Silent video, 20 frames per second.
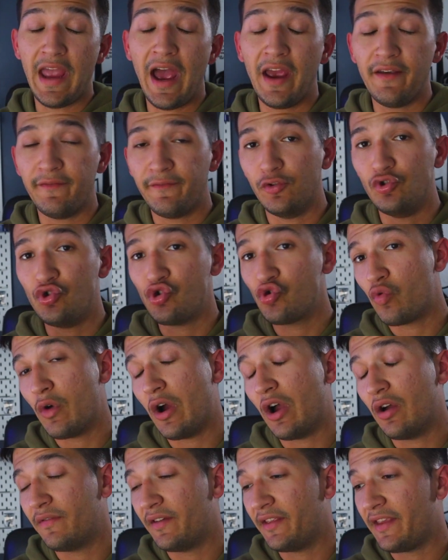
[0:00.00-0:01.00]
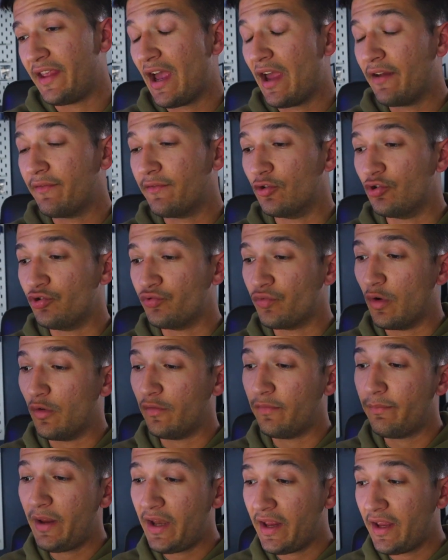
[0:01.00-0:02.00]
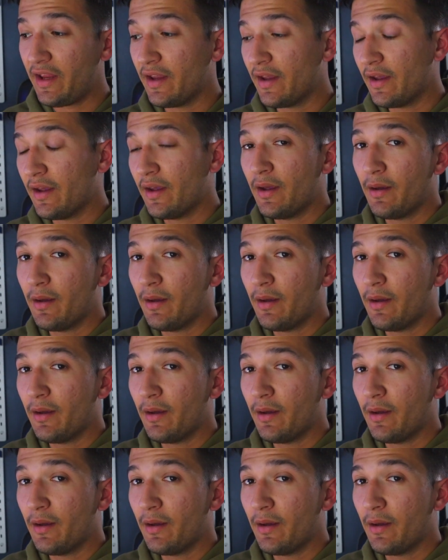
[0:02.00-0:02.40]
iPhone 12 and the iPhone 12 mini.